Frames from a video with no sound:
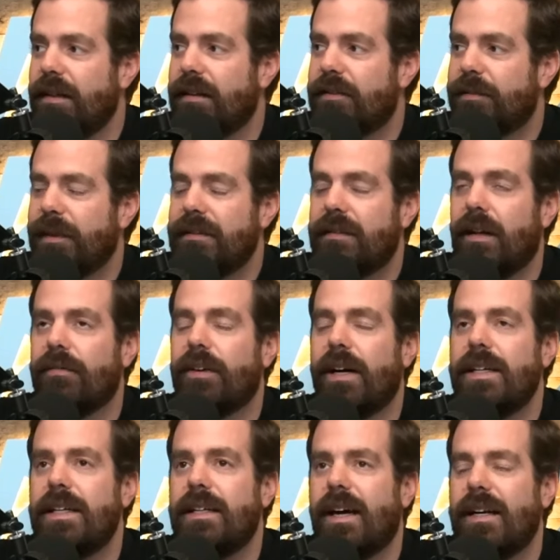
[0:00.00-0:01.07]
Yeah. It's been tough.
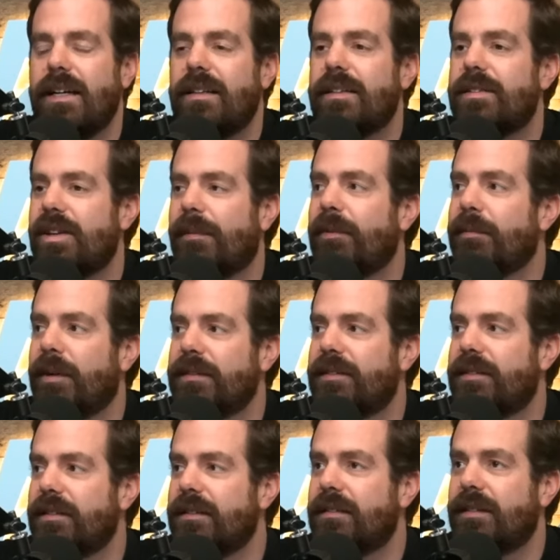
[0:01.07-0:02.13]
Yeah. I need the summer months
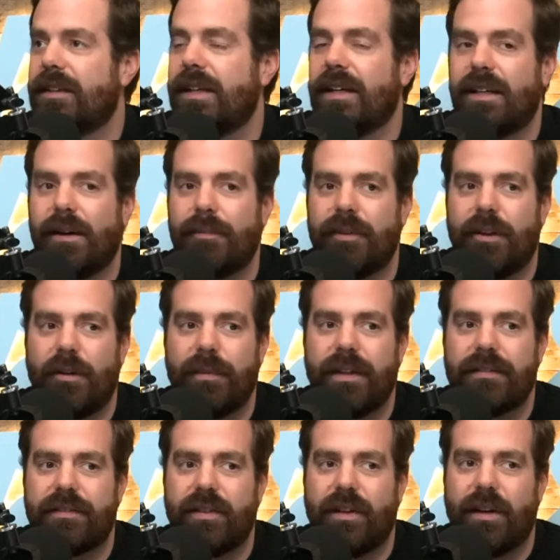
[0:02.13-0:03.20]
to kick up a little
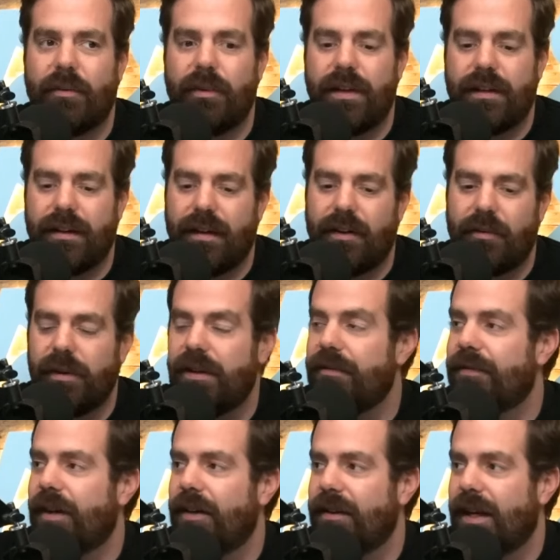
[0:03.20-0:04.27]
bit so that we can really
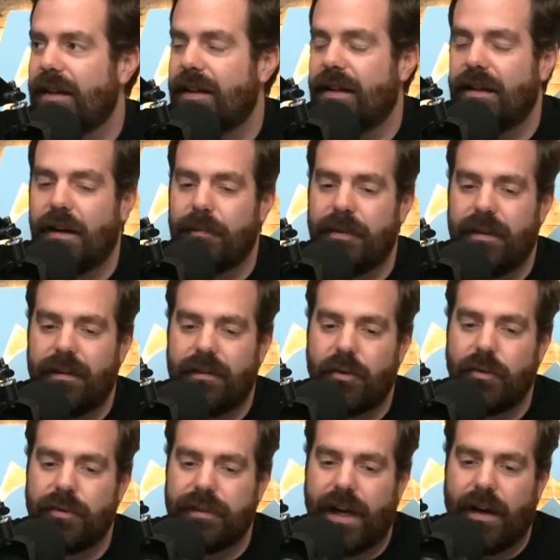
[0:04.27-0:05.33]
fire that thing up and
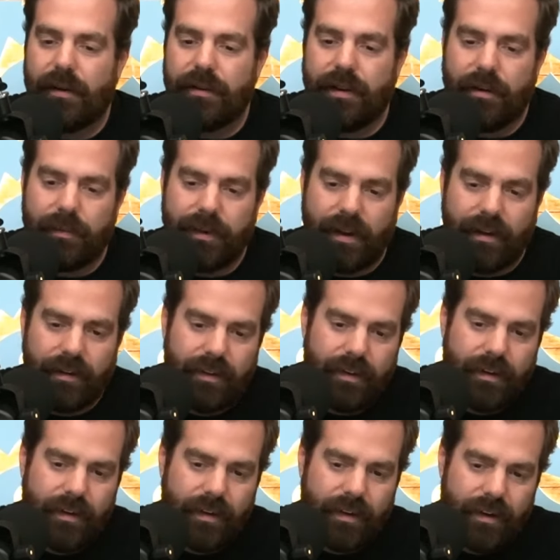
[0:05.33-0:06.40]
cool down a little bit.
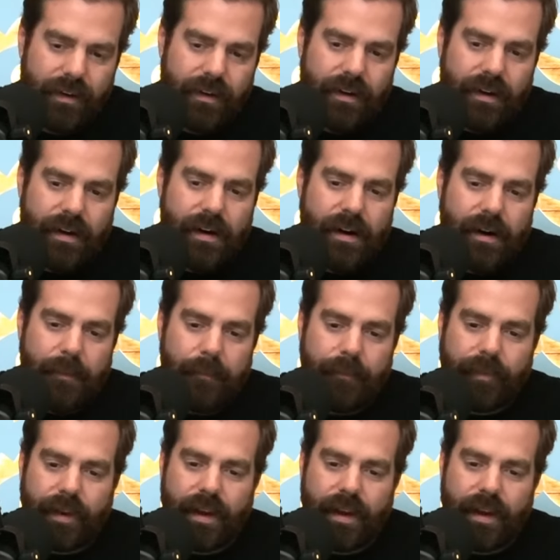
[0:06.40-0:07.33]
Our